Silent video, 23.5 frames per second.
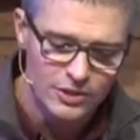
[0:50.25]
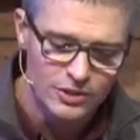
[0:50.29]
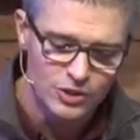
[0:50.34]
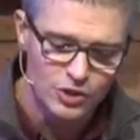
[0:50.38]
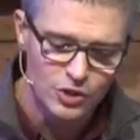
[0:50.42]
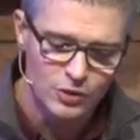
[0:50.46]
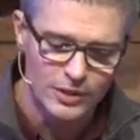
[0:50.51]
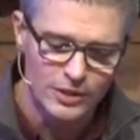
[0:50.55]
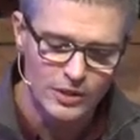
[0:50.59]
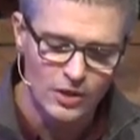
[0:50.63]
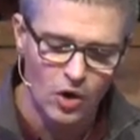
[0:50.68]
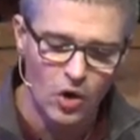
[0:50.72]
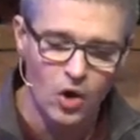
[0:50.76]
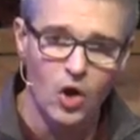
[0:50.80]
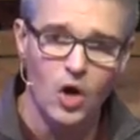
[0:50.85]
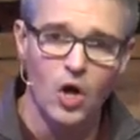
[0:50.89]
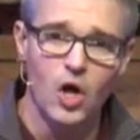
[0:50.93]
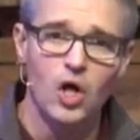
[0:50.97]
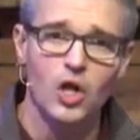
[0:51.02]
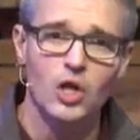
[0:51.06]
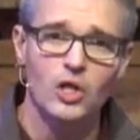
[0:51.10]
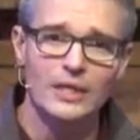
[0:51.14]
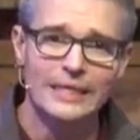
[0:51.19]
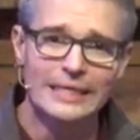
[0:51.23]
do it
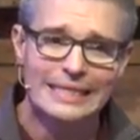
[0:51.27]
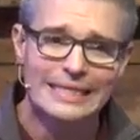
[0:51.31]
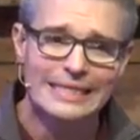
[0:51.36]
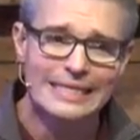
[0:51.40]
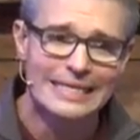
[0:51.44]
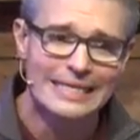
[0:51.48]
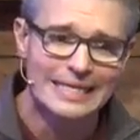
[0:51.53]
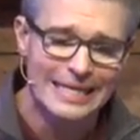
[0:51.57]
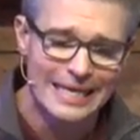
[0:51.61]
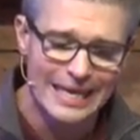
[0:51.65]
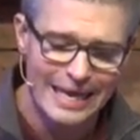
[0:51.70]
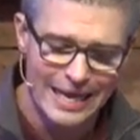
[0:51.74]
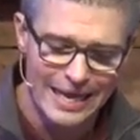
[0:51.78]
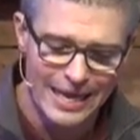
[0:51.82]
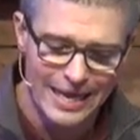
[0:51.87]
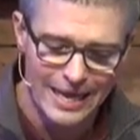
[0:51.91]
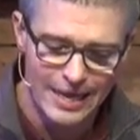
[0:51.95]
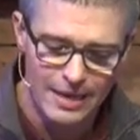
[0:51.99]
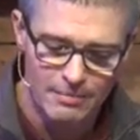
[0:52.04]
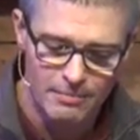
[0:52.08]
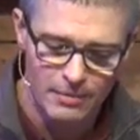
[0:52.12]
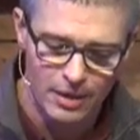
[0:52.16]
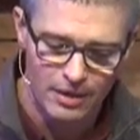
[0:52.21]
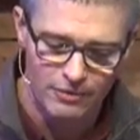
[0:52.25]
all in the
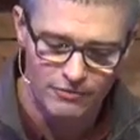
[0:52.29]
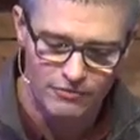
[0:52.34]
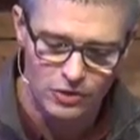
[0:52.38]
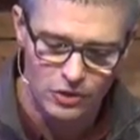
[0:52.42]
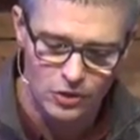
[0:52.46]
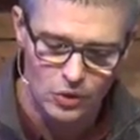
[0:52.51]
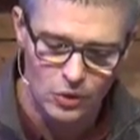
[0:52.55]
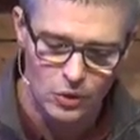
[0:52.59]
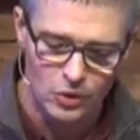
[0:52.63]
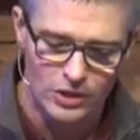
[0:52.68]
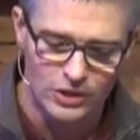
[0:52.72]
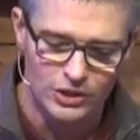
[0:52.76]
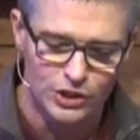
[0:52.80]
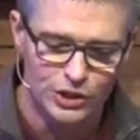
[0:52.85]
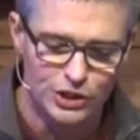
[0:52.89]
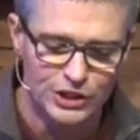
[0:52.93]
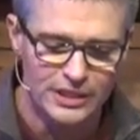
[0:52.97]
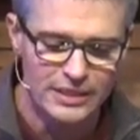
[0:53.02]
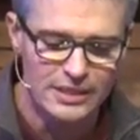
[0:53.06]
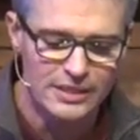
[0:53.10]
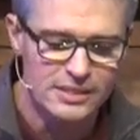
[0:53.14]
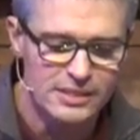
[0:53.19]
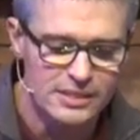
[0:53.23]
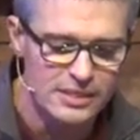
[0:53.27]
name of the Lord
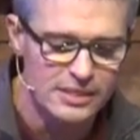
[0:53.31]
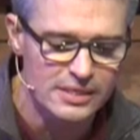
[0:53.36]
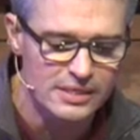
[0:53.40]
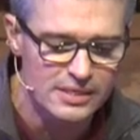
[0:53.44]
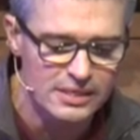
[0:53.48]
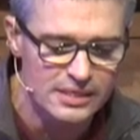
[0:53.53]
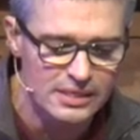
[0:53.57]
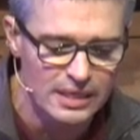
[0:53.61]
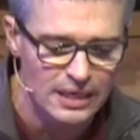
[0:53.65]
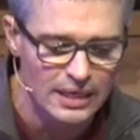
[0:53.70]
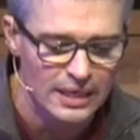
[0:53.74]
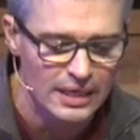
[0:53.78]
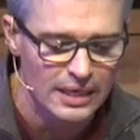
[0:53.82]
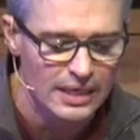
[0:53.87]
Jesus,